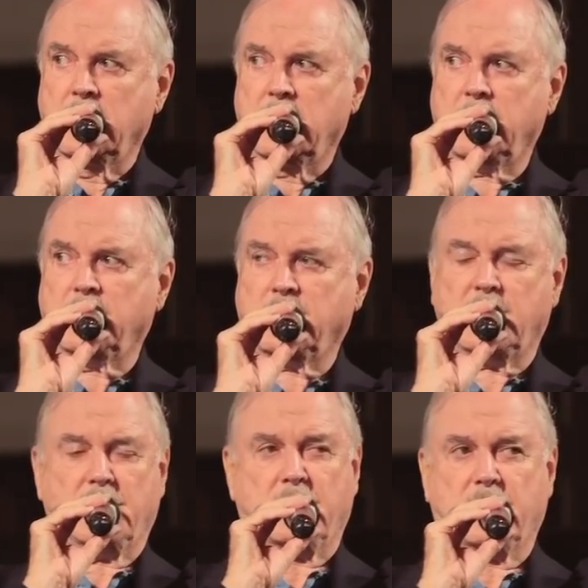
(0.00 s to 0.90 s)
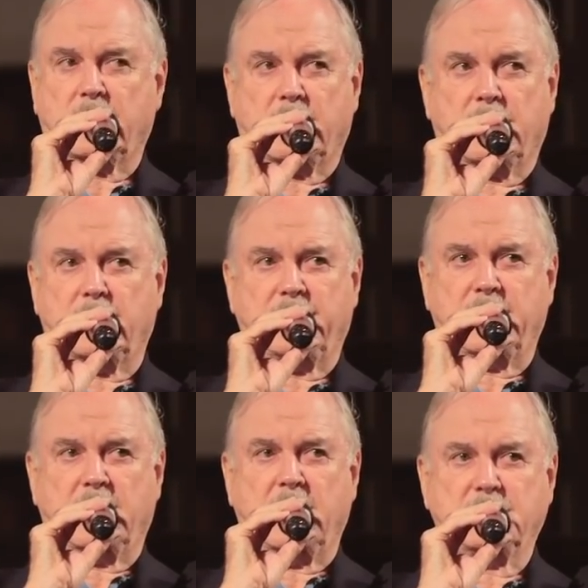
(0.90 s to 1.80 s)
He was just
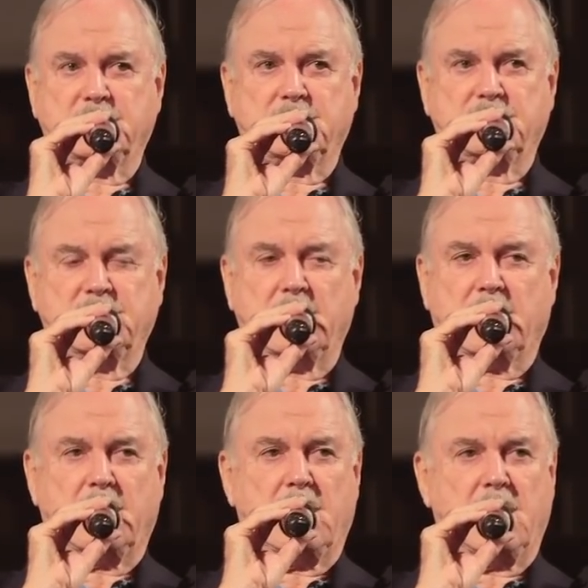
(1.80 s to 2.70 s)
terrific. He was gentle.